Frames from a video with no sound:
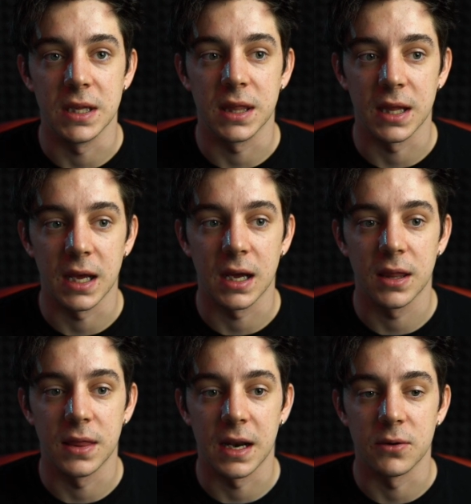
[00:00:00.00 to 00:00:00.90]
think
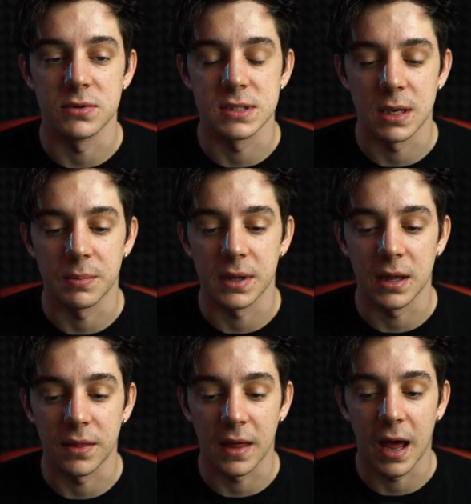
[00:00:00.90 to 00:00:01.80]
that it was
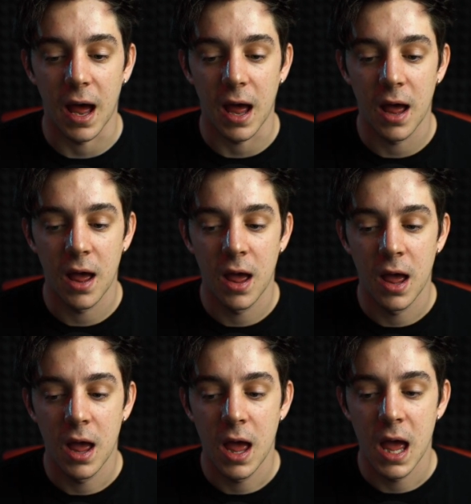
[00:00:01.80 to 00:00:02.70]
something that
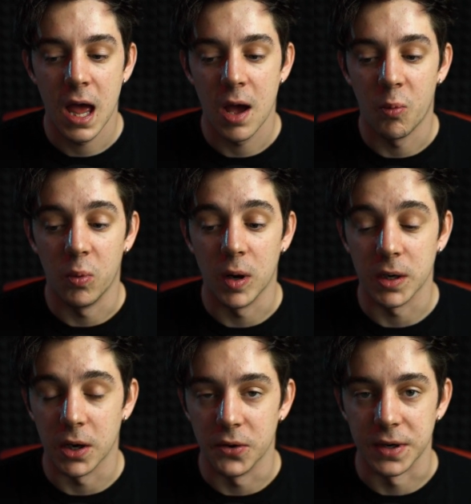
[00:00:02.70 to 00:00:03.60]
will
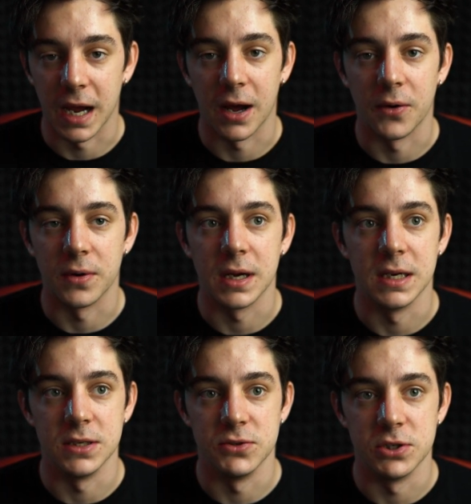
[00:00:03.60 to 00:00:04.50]
go down
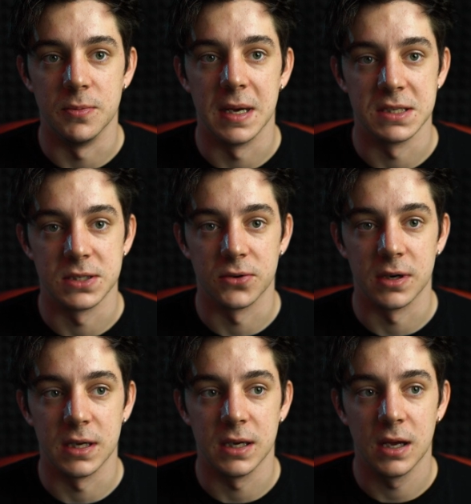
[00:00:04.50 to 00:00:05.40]
in YouTube
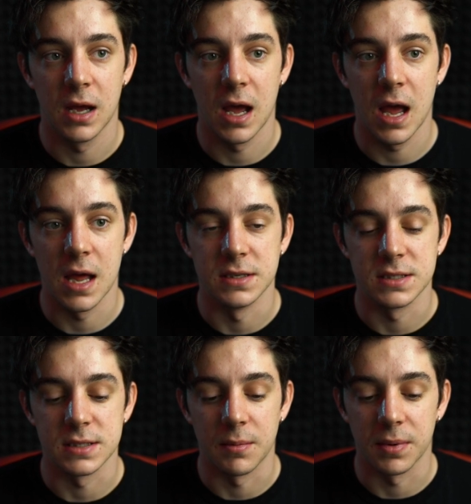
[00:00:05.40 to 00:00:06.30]
history and
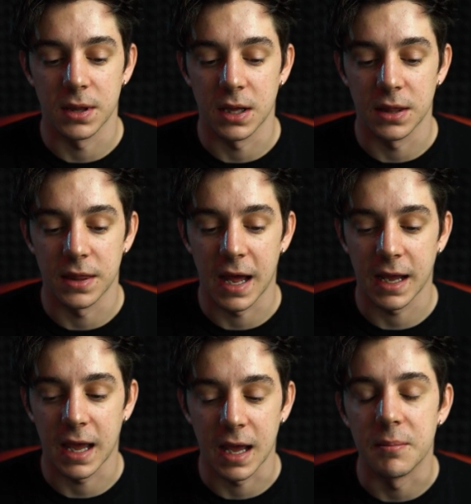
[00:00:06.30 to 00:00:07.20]
something
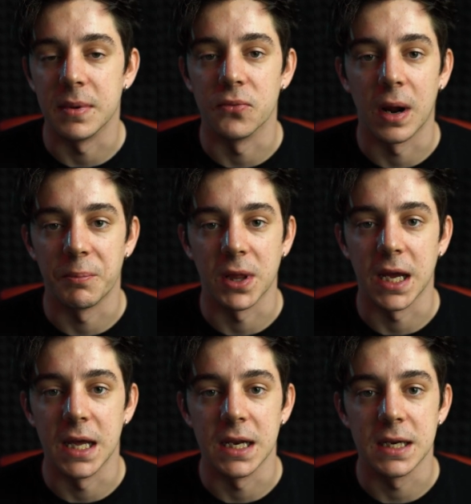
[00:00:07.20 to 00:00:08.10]
that can't be
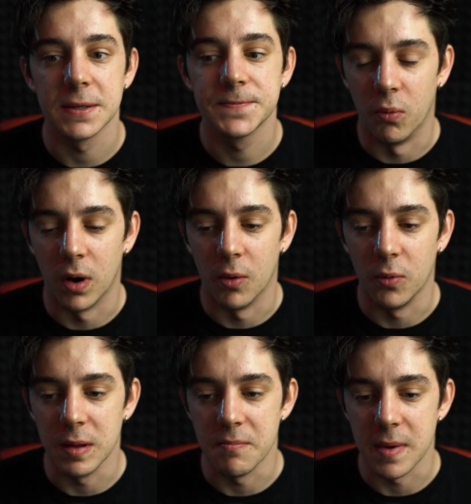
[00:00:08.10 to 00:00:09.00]
replicated. What
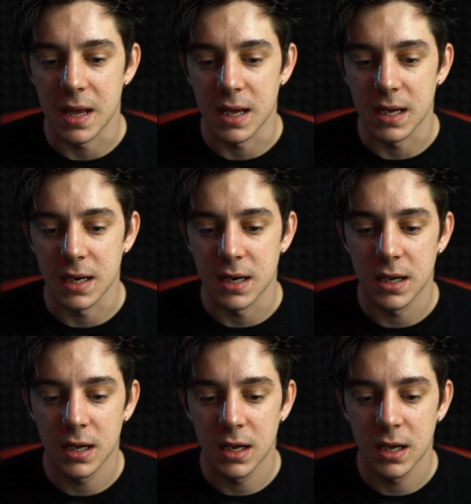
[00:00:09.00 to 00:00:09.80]
we made,